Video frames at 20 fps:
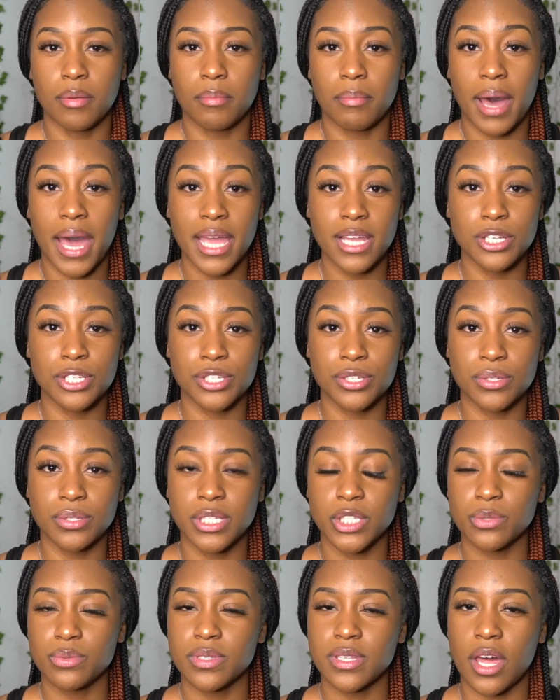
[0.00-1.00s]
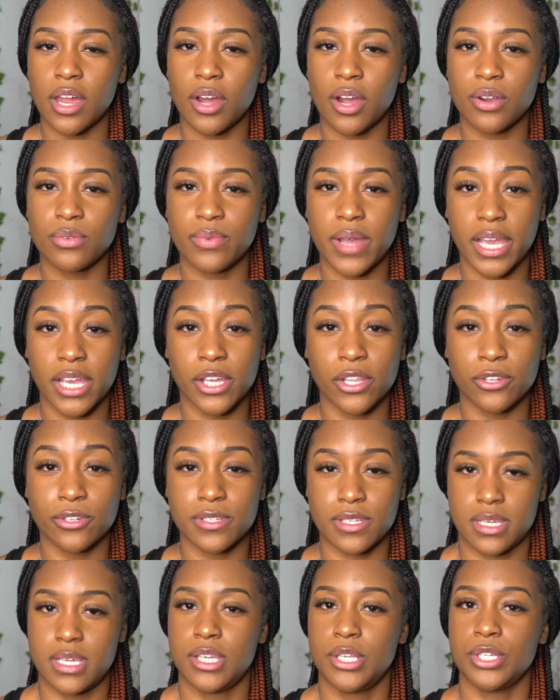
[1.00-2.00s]
Mind you, this was not our regular
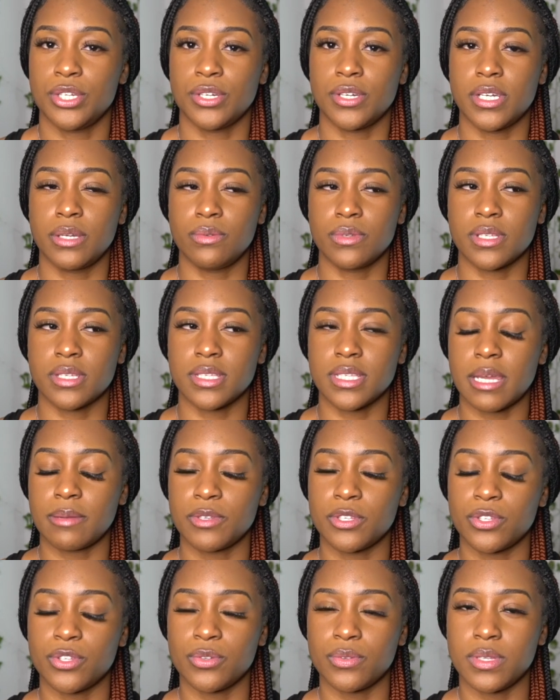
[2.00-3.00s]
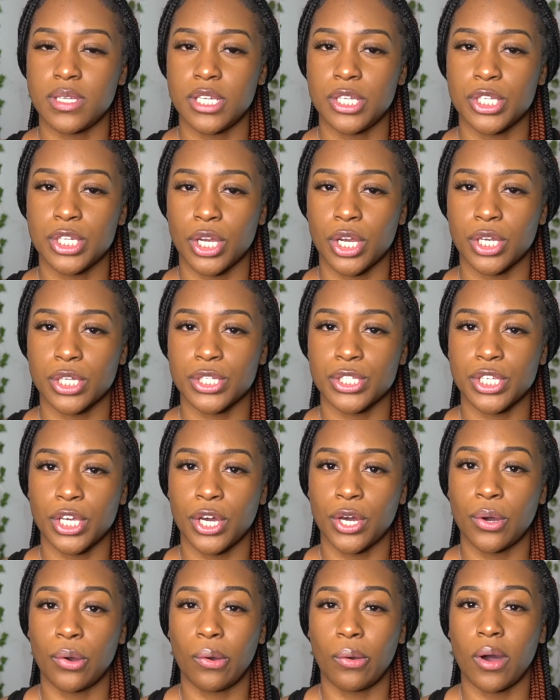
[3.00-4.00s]
teacher. It was a substitute teacher.
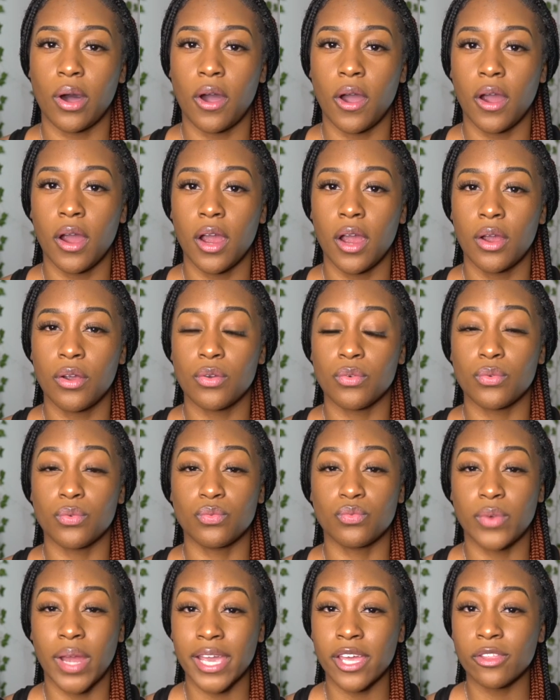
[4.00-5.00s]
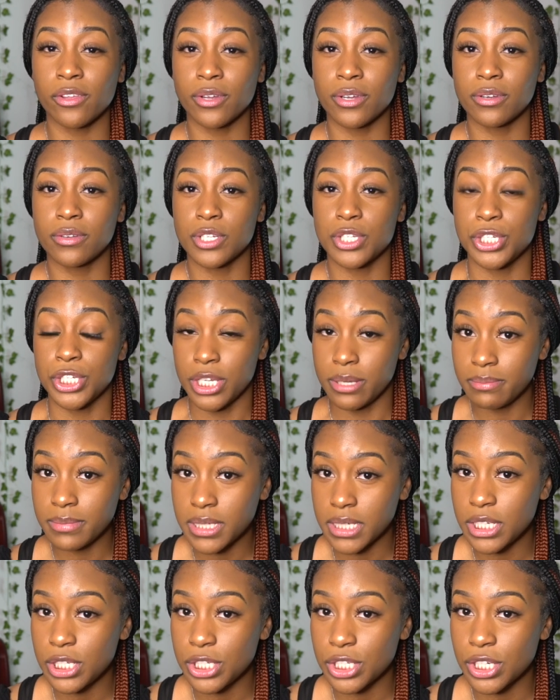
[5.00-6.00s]
So our regular gym
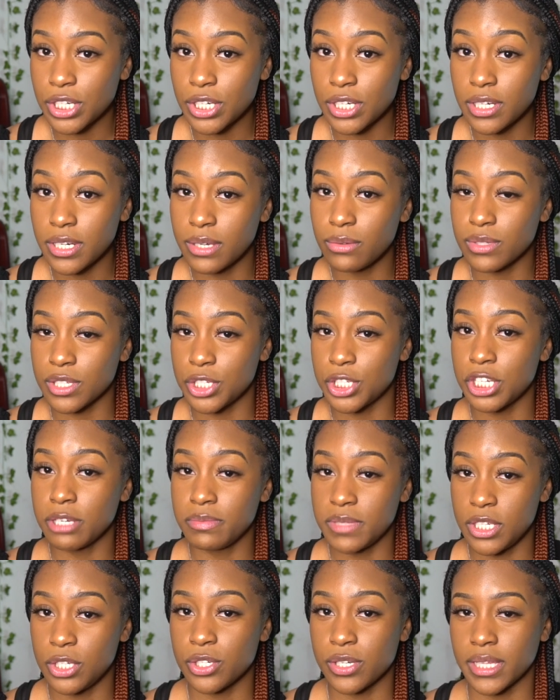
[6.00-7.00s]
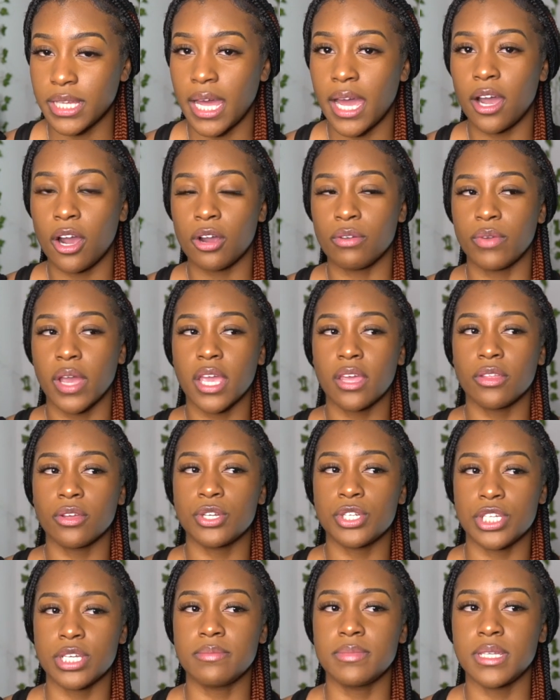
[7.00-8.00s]
teacher, it was a gym teacher at that. Our
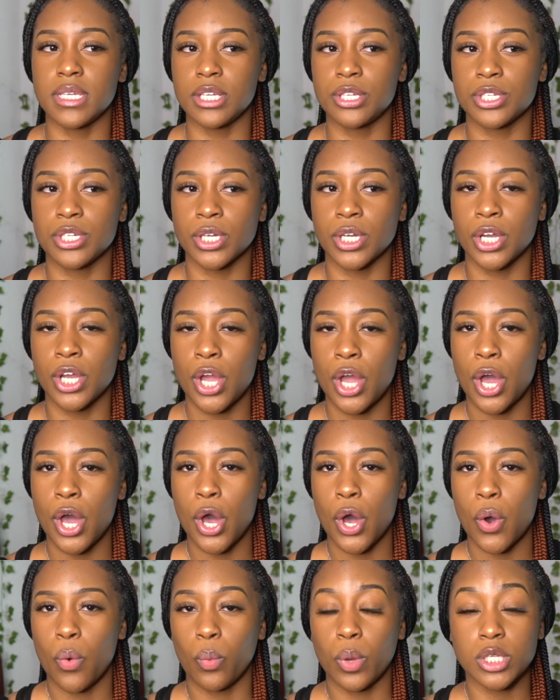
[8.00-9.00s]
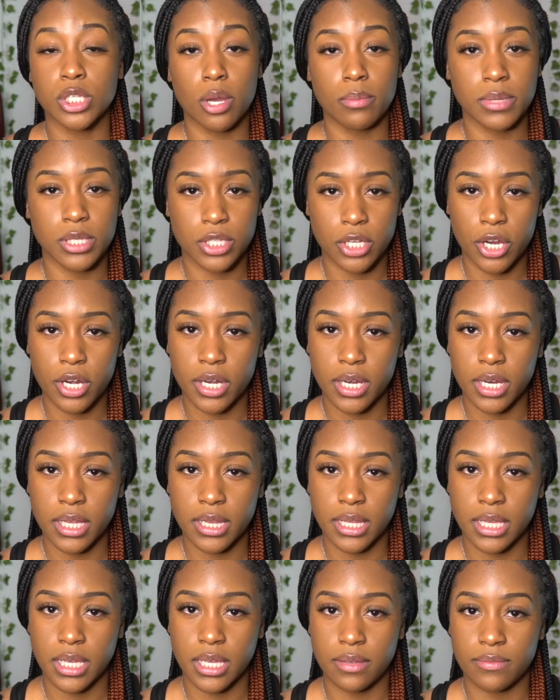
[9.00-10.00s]
regular gym teacher was on maternity
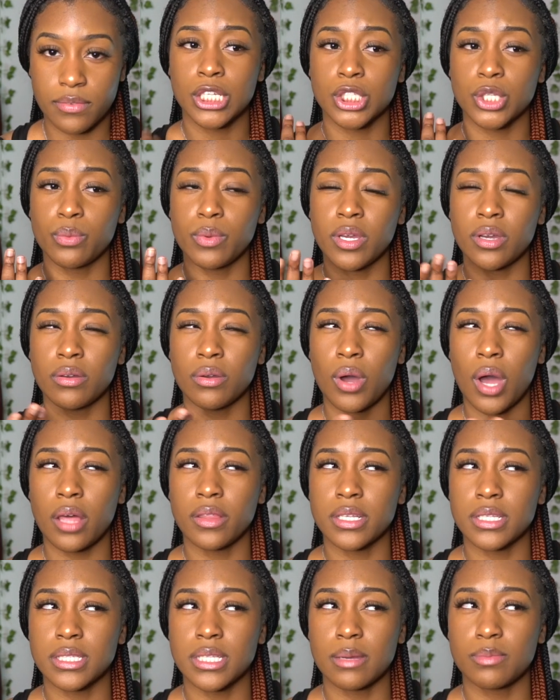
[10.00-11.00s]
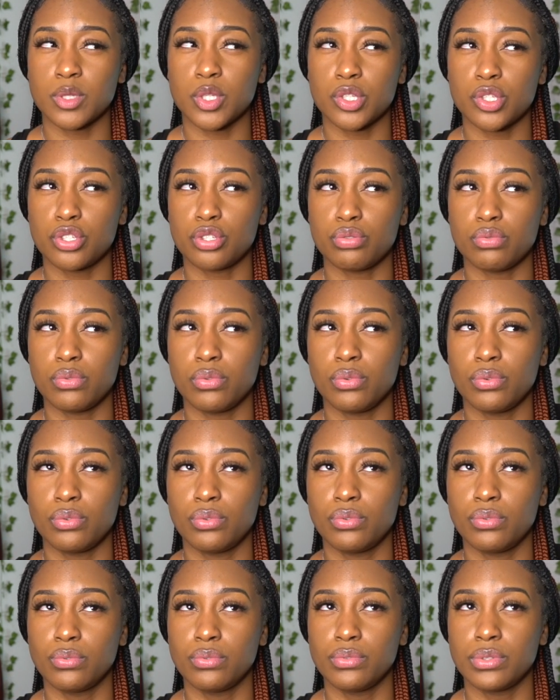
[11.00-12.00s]
leave. So we're going to call this
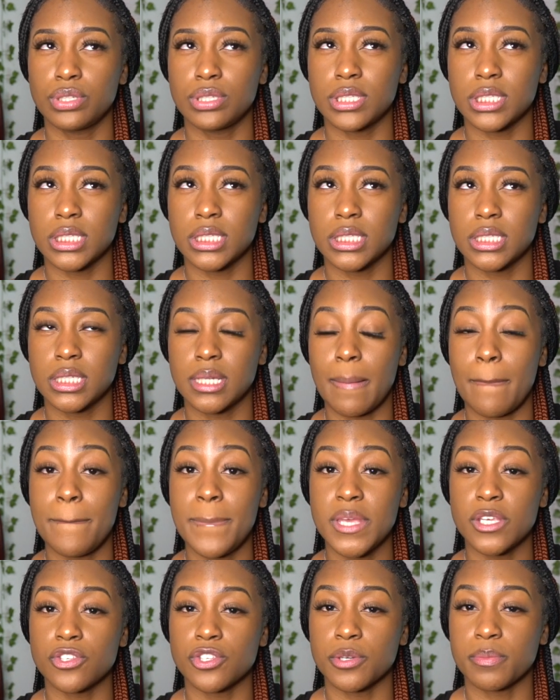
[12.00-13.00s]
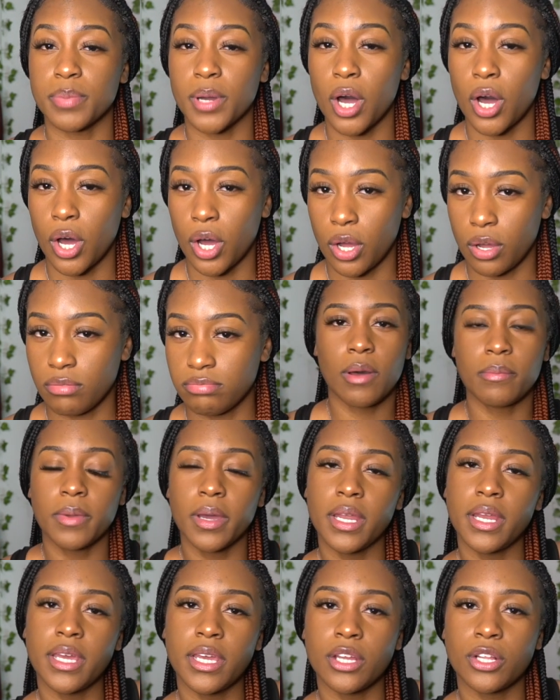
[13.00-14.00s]
substitute Mr. Paul. I'm
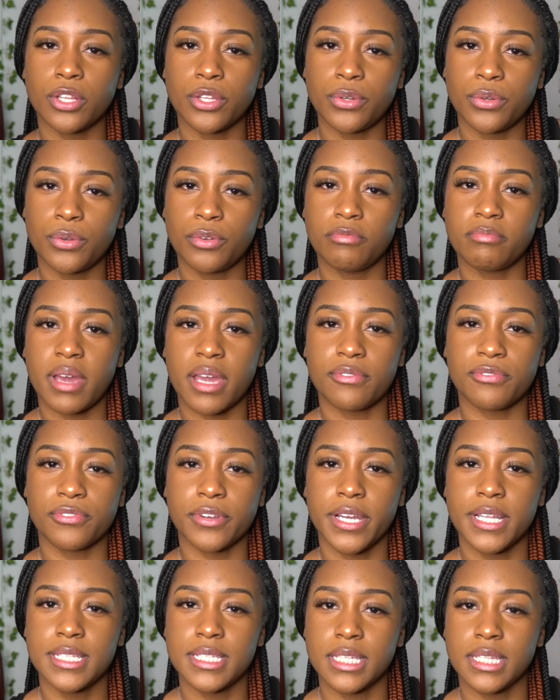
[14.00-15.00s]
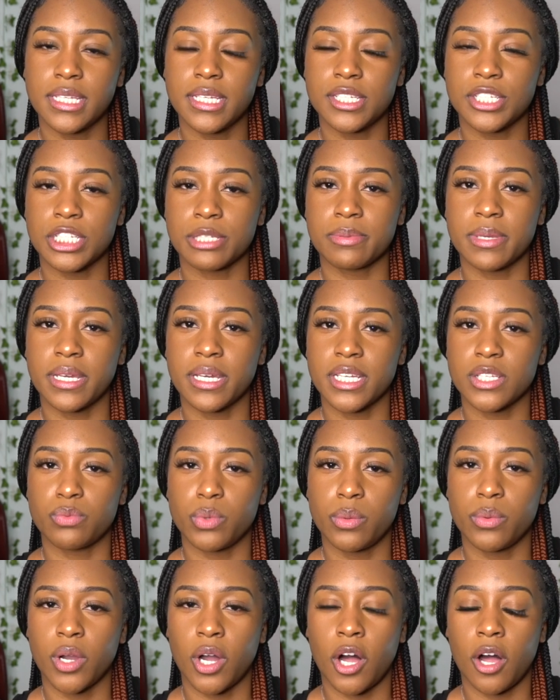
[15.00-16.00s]
going to include my friends in this just because
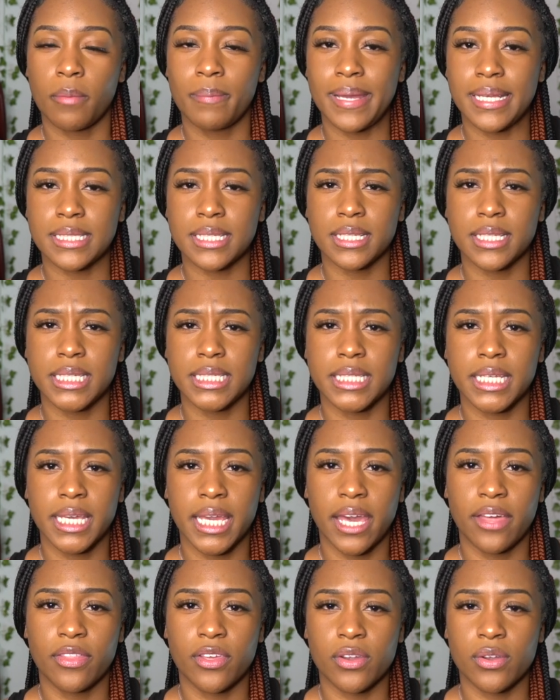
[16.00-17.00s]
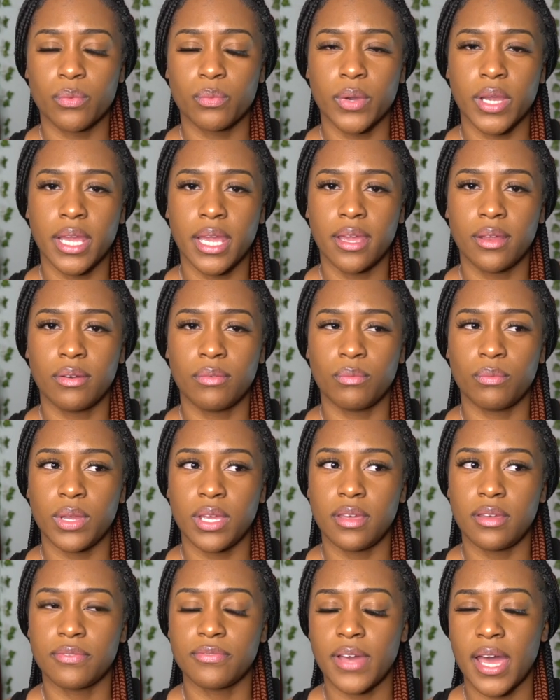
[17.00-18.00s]
we were all basically together when
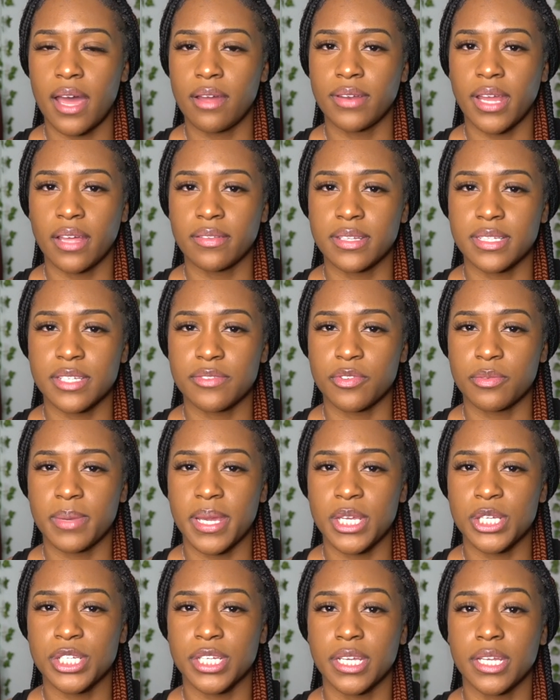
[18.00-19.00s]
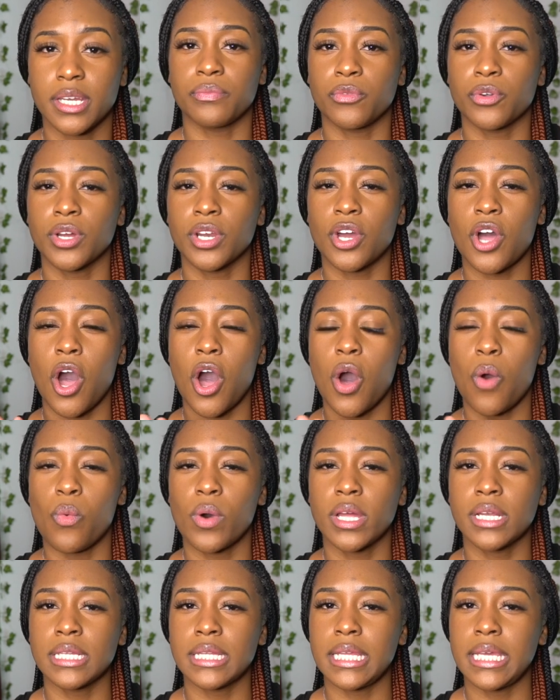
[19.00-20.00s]
we found out this information. We're going to call
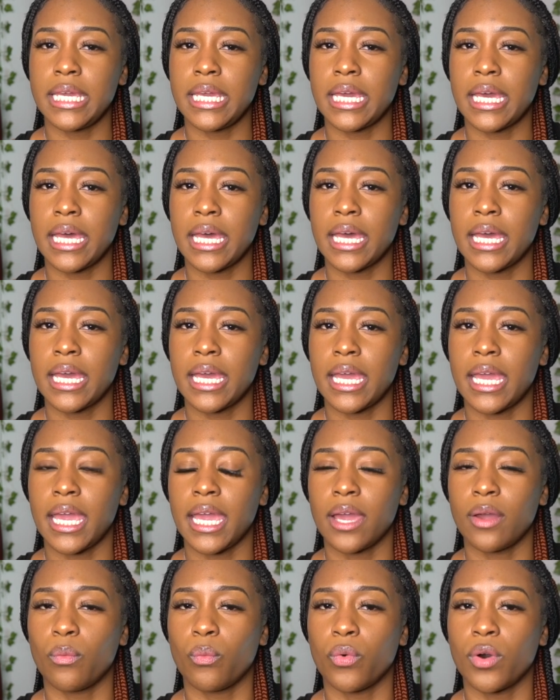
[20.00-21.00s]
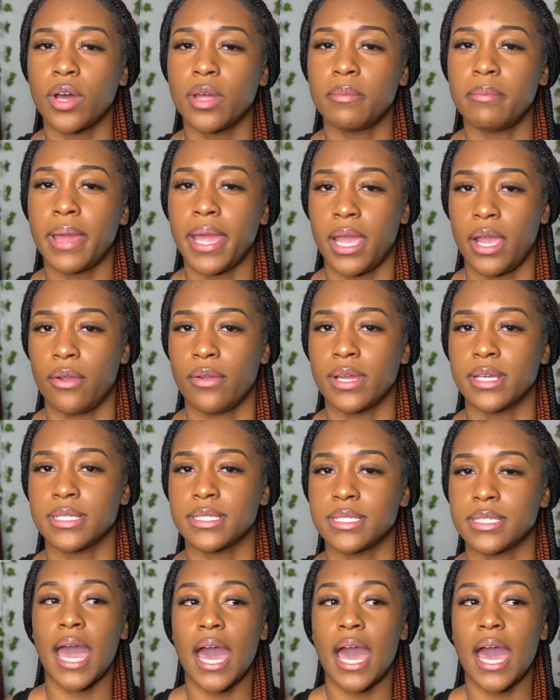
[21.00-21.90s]
one Leah and one Paris.